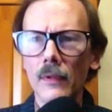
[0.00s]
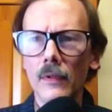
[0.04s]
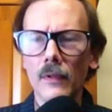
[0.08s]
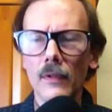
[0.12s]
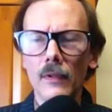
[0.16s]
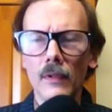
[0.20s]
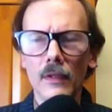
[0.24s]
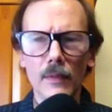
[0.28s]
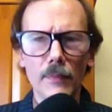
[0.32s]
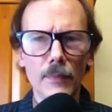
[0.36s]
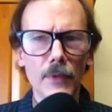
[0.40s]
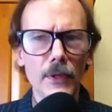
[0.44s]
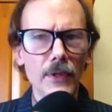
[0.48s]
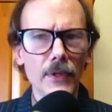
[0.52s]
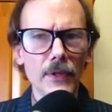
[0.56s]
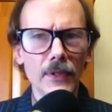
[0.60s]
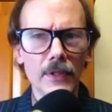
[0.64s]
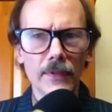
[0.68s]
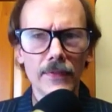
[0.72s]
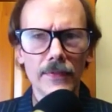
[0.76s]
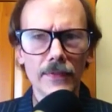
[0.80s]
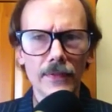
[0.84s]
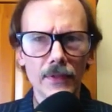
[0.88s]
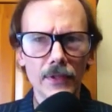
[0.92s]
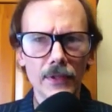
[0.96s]
in
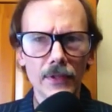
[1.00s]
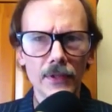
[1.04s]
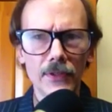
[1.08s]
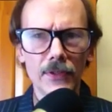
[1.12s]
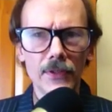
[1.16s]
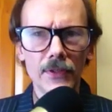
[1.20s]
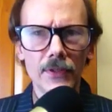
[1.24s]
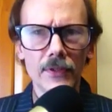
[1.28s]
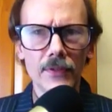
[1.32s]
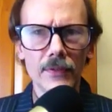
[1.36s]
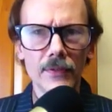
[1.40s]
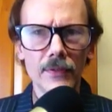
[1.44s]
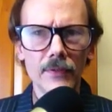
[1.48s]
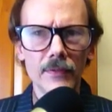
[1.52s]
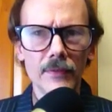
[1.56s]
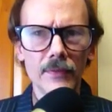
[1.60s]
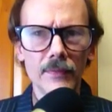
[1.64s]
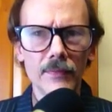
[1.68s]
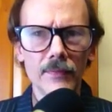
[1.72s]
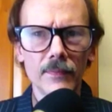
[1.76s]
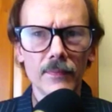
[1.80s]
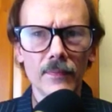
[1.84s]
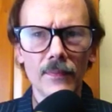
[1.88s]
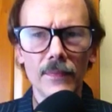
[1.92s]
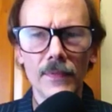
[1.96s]
America first,
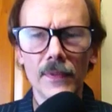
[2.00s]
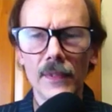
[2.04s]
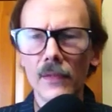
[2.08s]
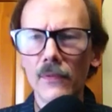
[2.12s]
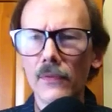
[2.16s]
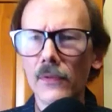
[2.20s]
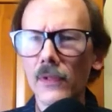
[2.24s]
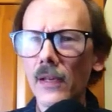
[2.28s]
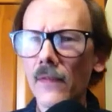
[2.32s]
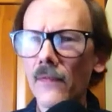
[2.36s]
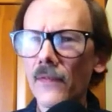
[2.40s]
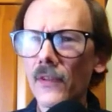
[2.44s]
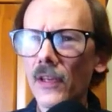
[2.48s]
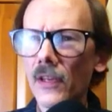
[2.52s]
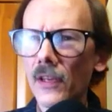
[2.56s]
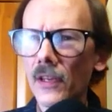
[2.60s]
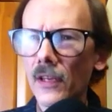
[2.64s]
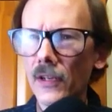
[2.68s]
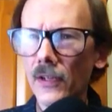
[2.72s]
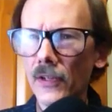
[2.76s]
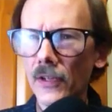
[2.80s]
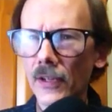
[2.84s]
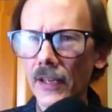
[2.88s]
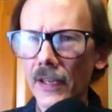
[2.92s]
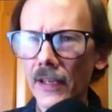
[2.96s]
and we have the
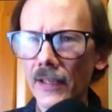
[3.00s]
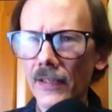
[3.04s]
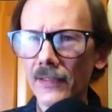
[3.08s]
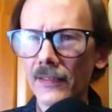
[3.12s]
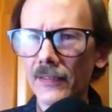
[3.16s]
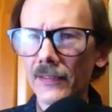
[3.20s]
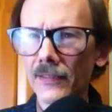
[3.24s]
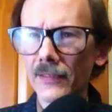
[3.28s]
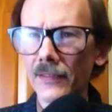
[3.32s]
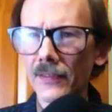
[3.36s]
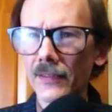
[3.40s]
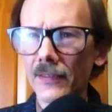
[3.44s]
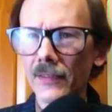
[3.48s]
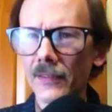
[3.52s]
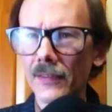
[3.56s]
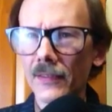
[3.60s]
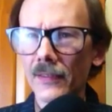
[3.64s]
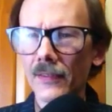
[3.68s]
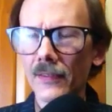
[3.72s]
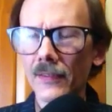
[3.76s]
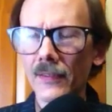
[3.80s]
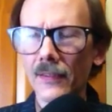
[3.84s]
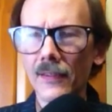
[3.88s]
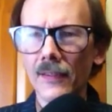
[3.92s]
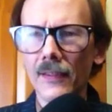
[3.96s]
internet,
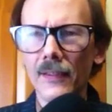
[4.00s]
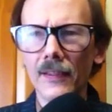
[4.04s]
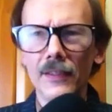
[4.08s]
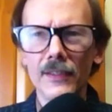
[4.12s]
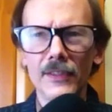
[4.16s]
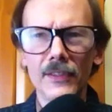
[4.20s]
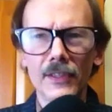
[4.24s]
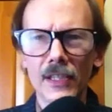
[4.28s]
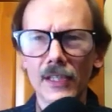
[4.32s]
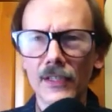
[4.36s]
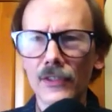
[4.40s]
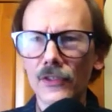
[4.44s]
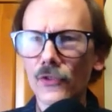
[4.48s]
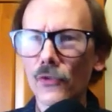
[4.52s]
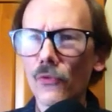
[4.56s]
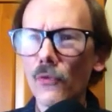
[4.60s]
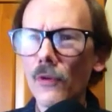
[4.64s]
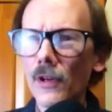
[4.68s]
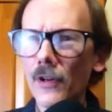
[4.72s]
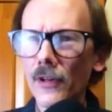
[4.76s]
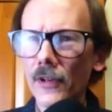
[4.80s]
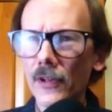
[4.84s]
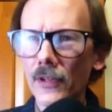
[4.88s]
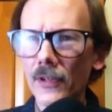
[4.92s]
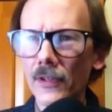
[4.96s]
and he's on
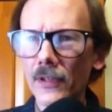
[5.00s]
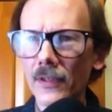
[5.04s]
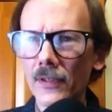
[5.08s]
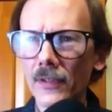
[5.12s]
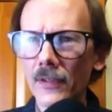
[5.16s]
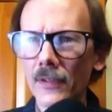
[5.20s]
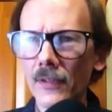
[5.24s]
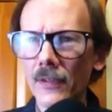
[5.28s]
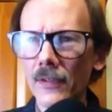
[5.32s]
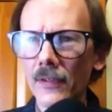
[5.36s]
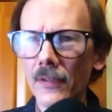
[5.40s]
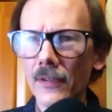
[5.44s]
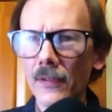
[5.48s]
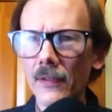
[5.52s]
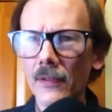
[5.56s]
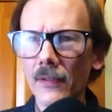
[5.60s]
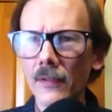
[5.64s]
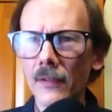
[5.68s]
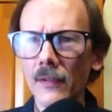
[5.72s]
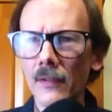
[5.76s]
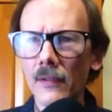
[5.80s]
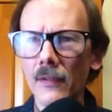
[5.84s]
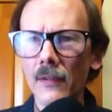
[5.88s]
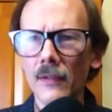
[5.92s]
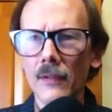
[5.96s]
Twitter
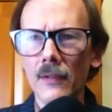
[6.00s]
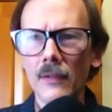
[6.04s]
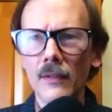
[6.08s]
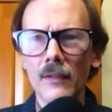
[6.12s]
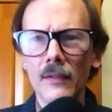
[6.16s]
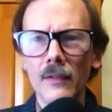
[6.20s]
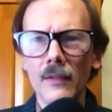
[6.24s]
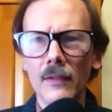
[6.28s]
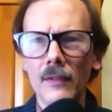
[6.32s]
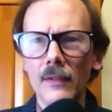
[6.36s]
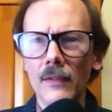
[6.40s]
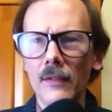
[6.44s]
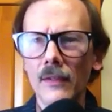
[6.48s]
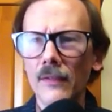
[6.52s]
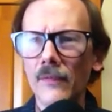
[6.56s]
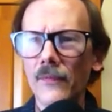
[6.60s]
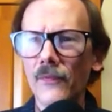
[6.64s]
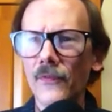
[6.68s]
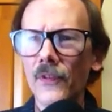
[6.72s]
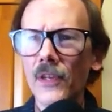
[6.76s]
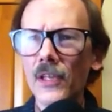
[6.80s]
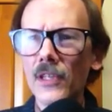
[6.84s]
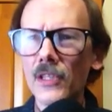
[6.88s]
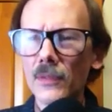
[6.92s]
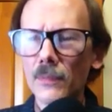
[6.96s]
and
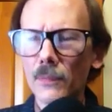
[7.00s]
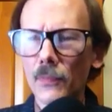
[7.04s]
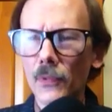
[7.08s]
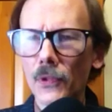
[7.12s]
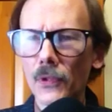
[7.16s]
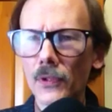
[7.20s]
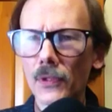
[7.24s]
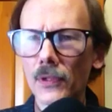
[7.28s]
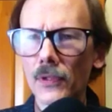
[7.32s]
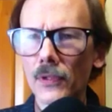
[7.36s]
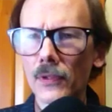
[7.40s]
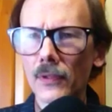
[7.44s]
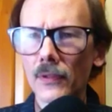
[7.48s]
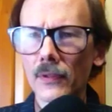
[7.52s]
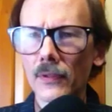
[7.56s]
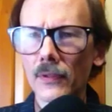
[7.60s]
Facebook,